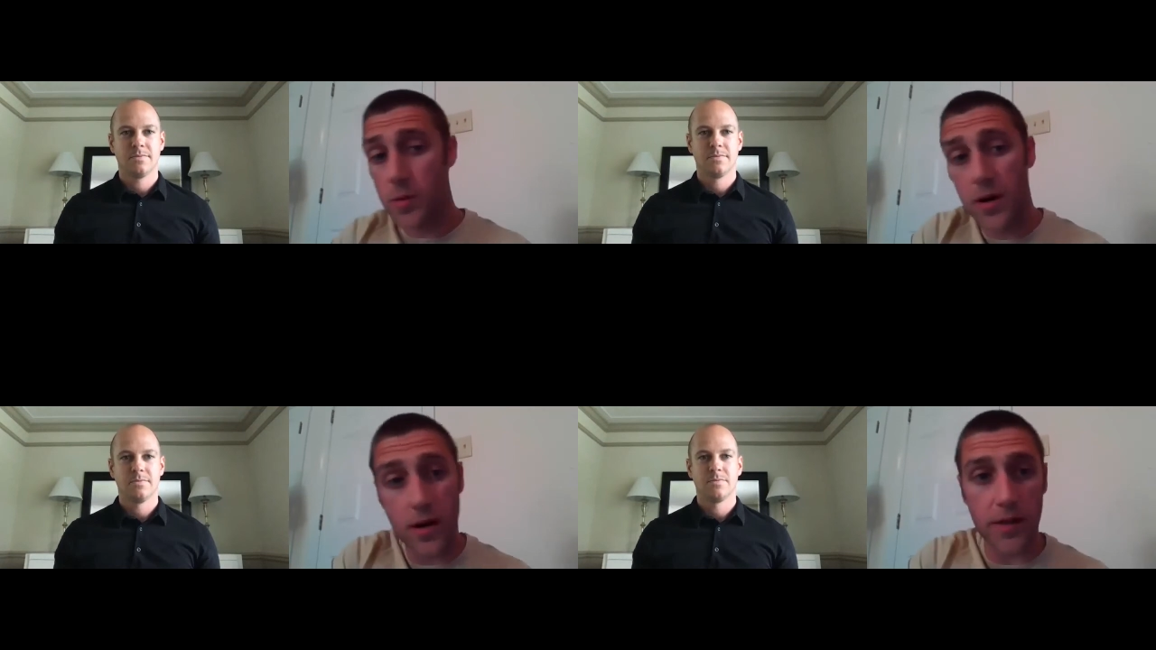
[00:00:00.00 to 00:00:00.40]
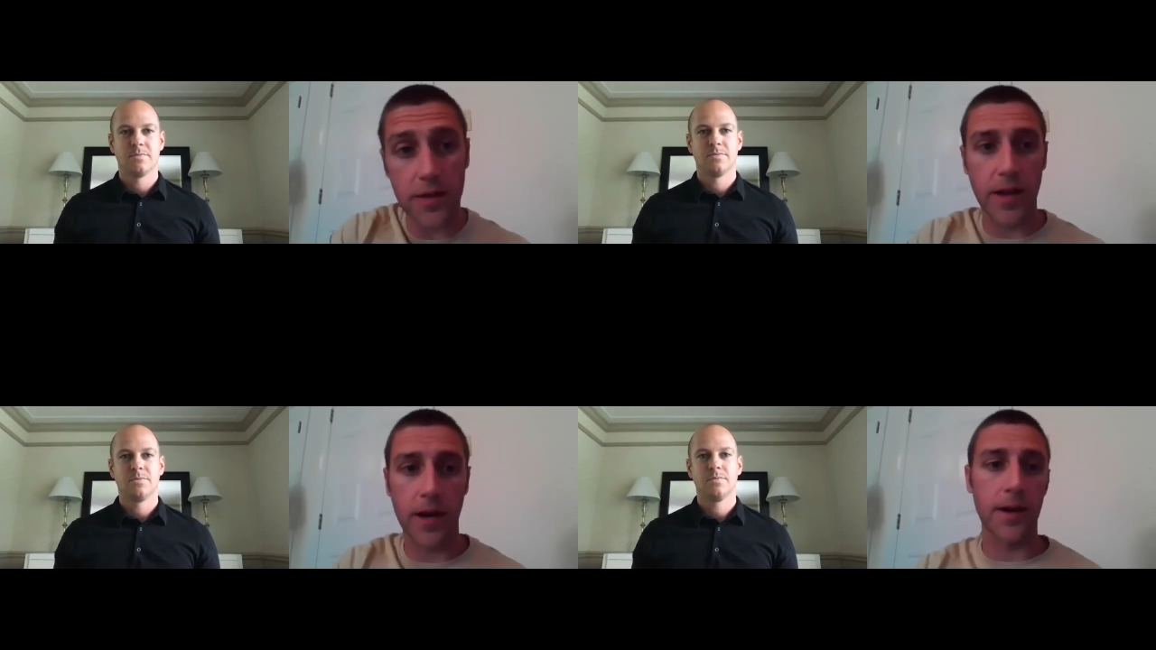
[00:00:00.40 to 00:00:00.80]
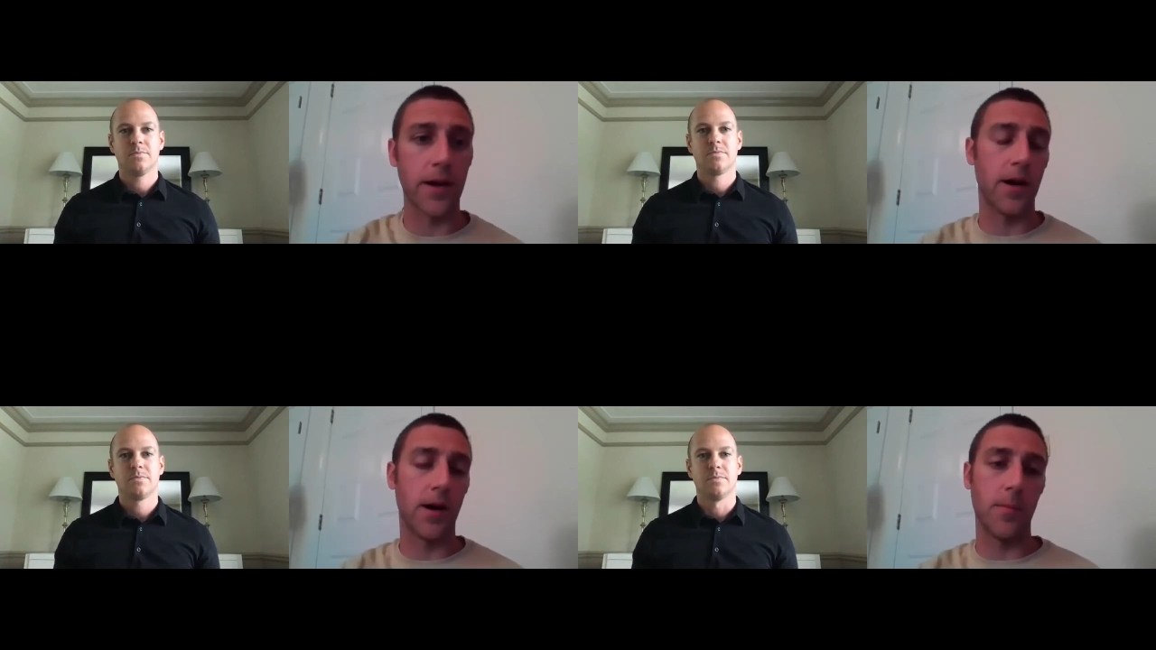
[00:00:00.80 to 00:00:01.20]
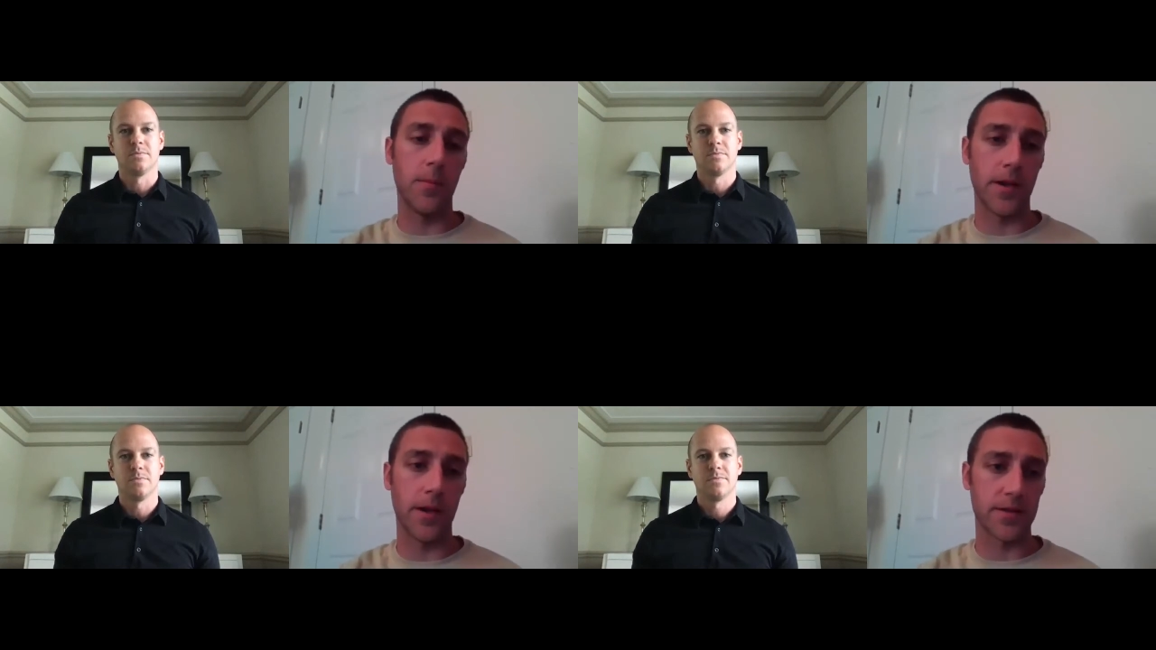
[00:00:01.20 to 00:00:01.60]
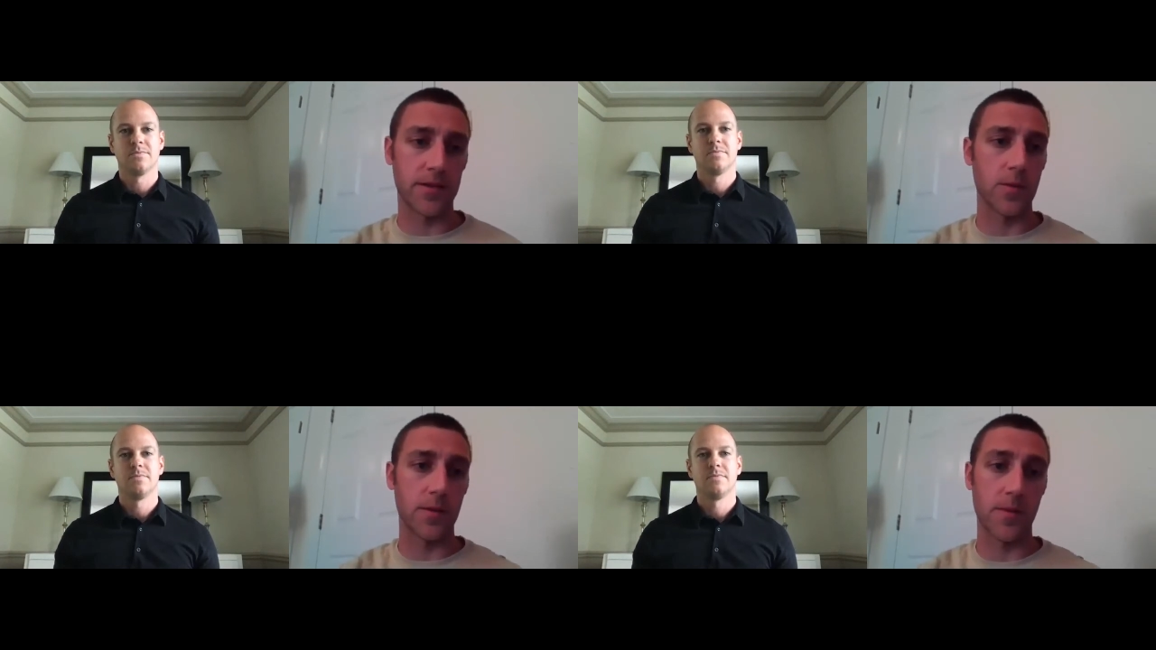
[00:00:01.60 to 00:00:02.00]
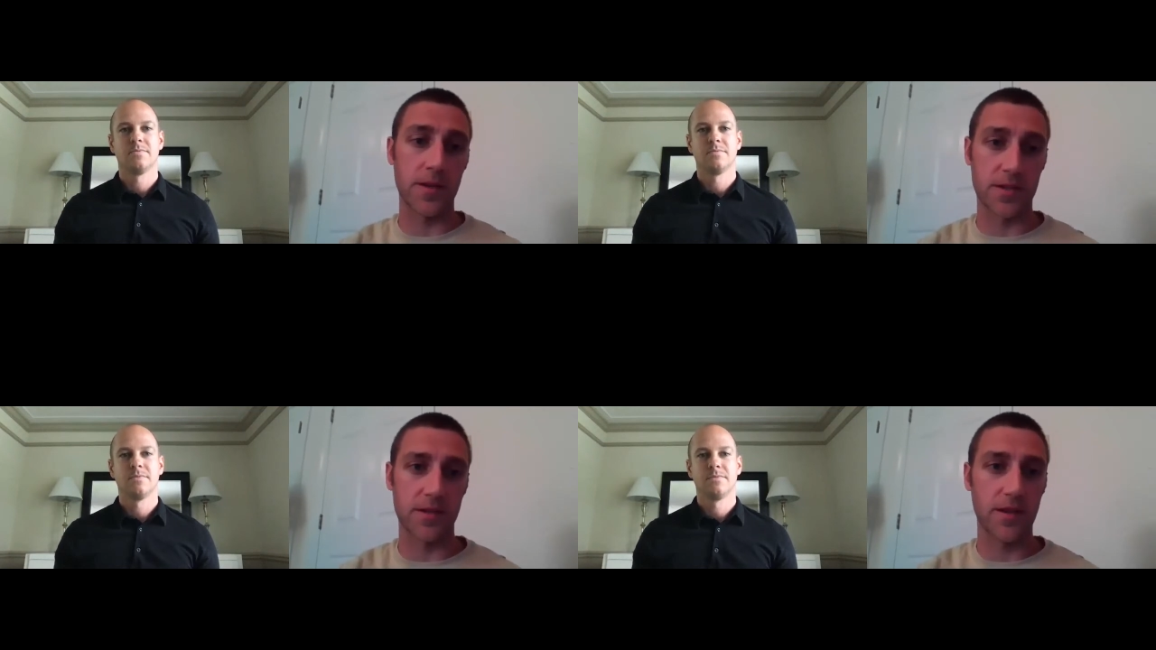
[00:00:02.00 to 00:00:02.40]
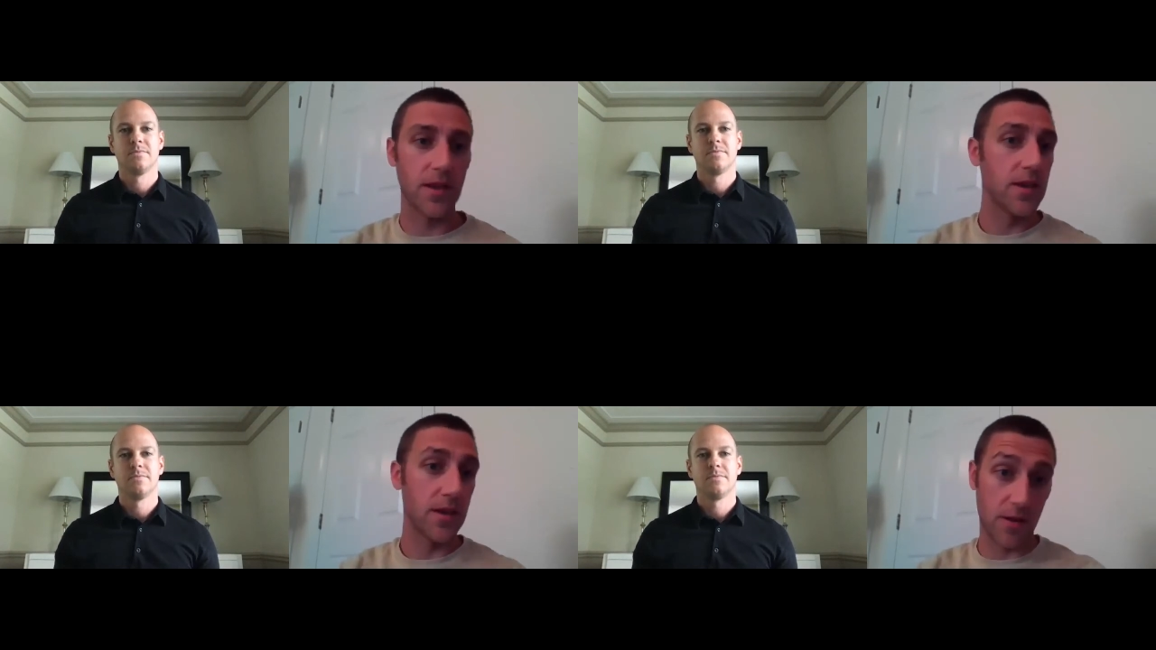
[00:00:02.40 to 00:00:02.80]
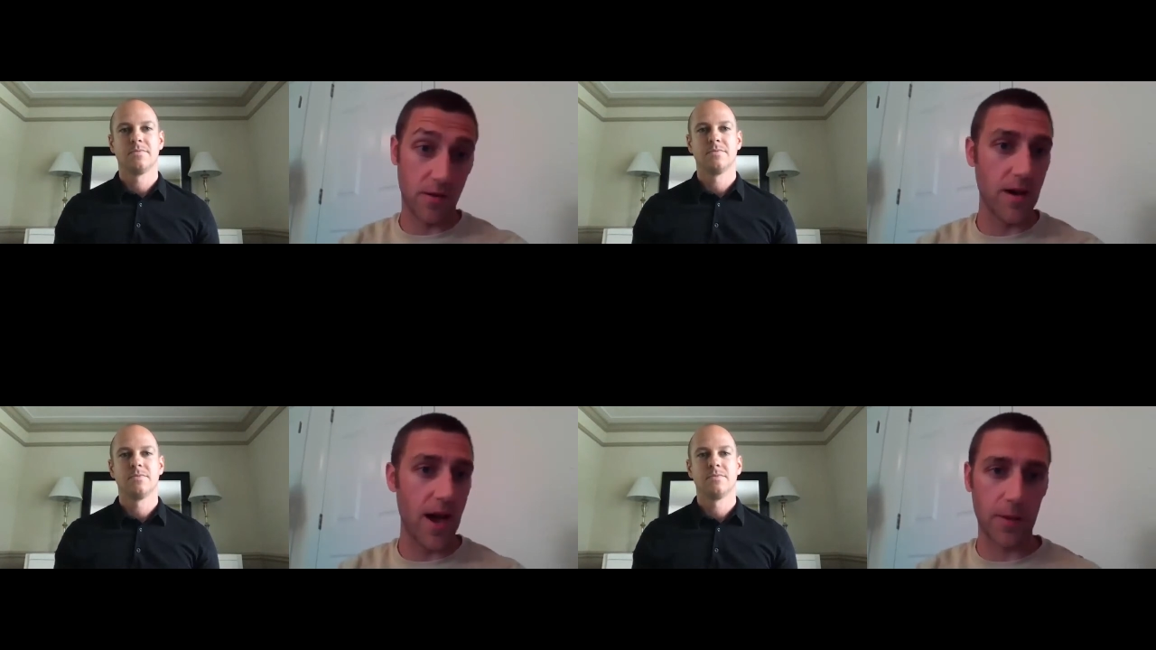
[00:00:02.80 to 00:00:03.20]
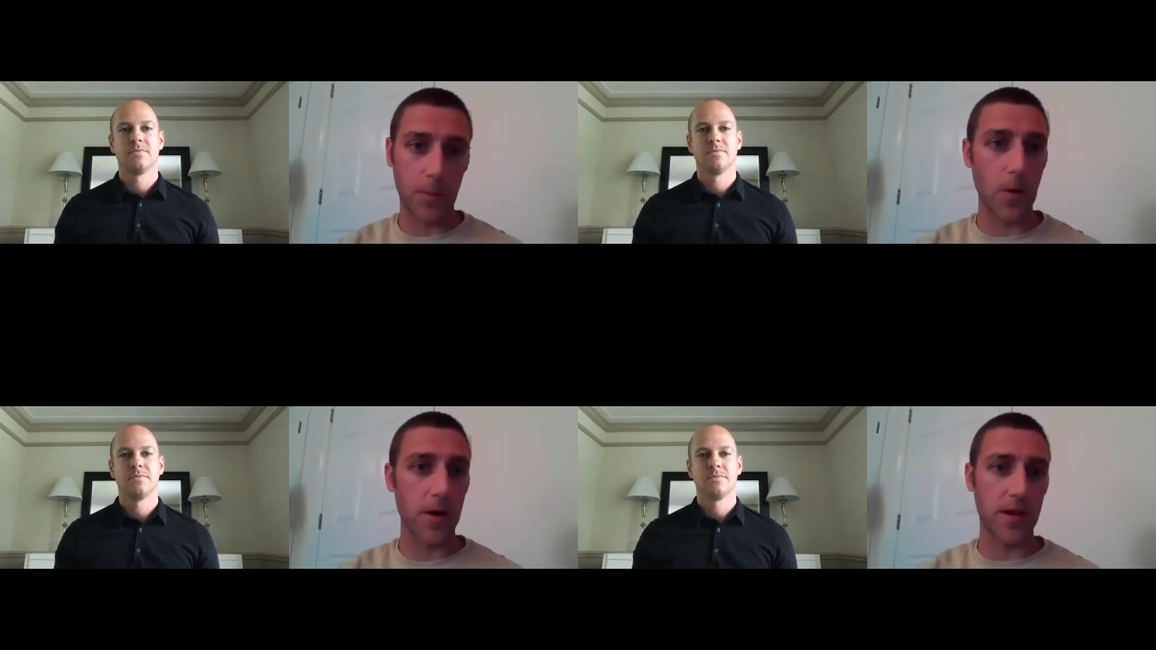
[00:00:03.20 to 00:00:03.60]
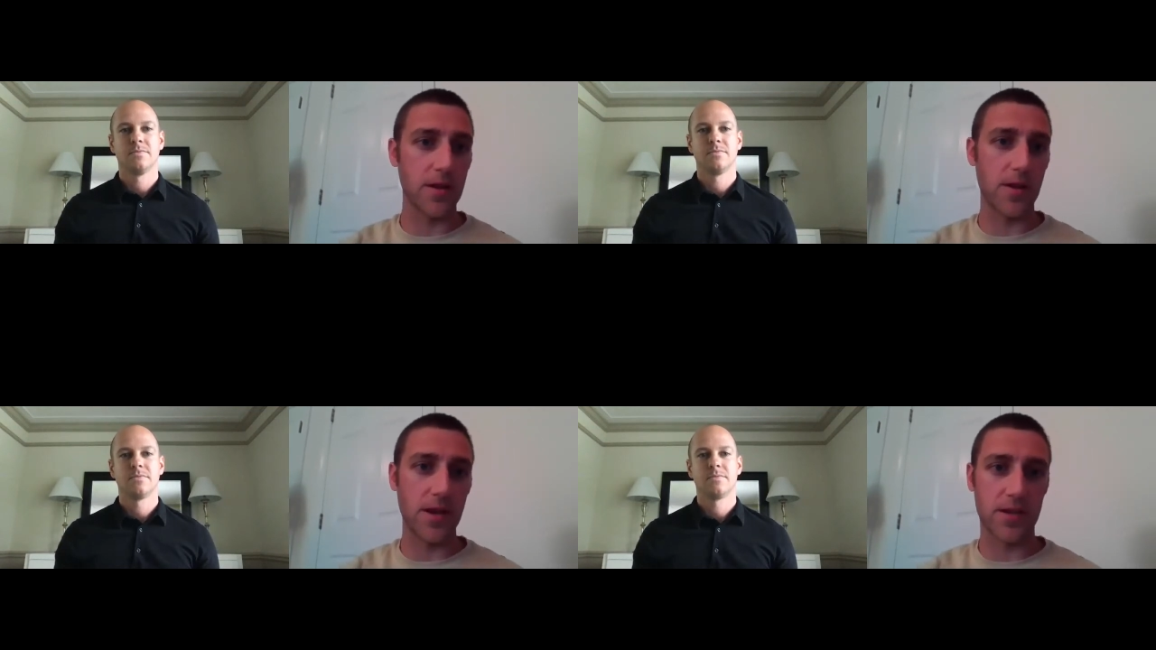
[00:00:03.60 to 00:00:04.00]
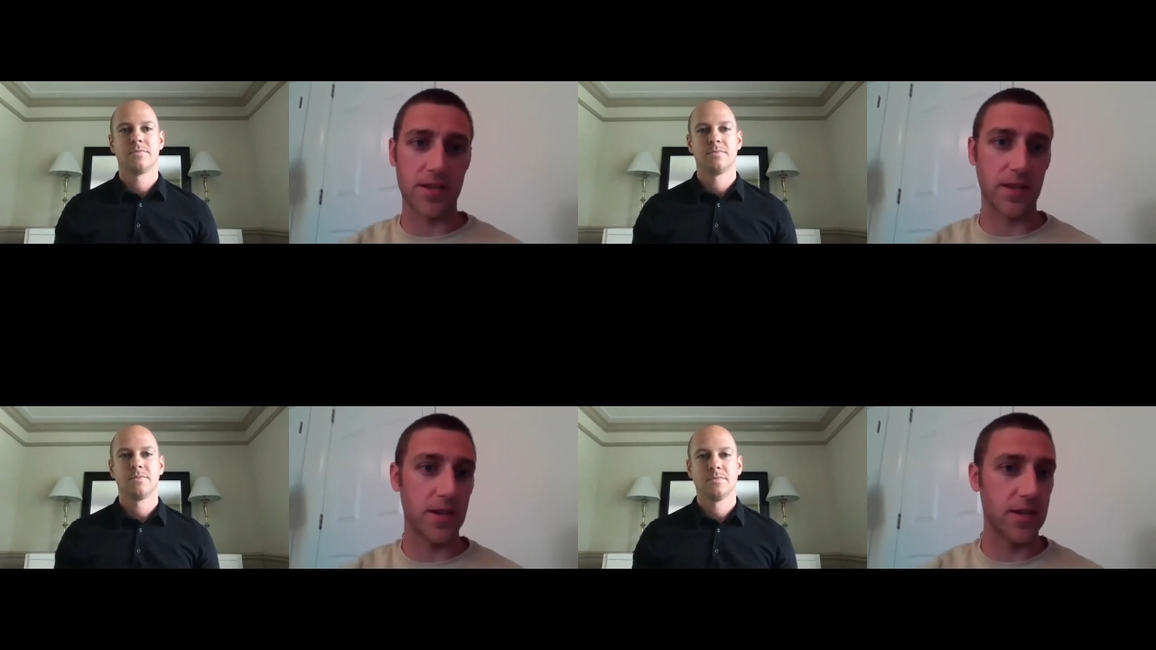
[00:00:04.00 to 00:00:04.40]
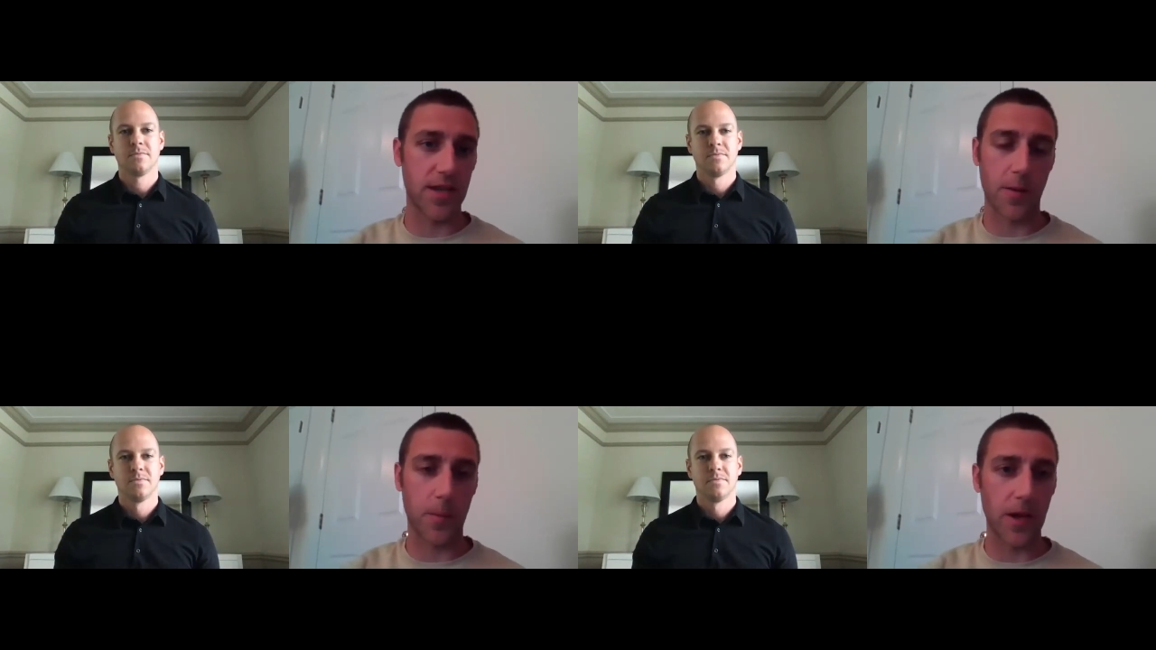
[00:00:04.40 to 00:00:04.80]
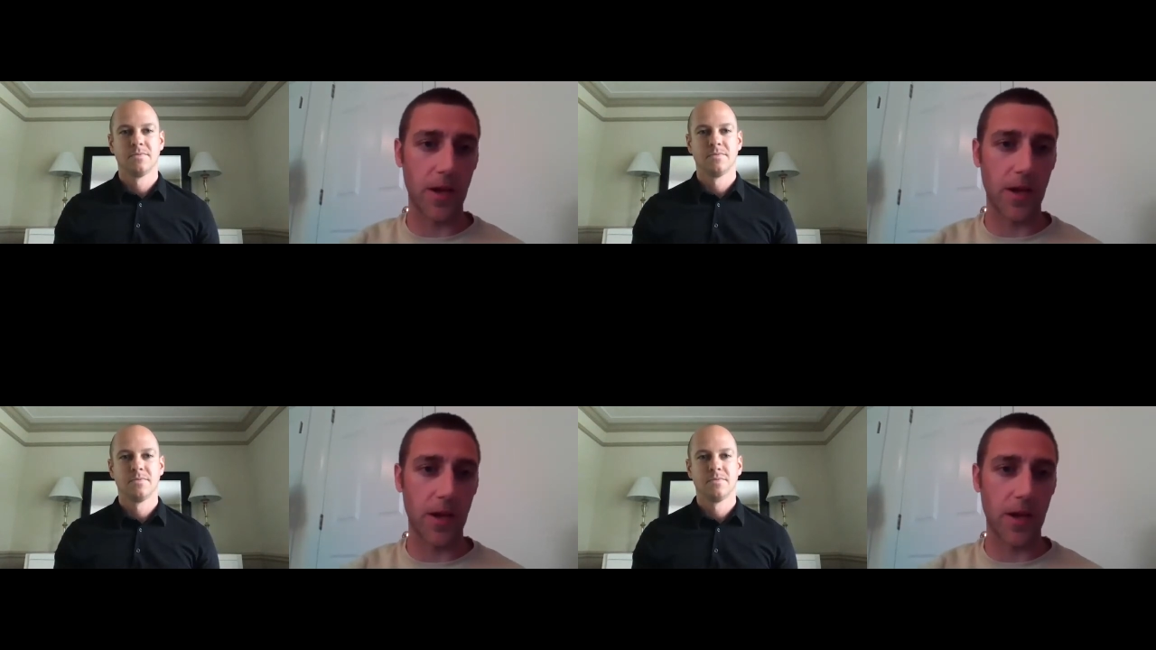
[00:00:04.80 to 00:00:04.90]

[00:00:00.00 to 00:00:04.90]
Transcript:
Speaker 1: do we want on there um and and someone mentioned you know alec purdie you know he just he just had a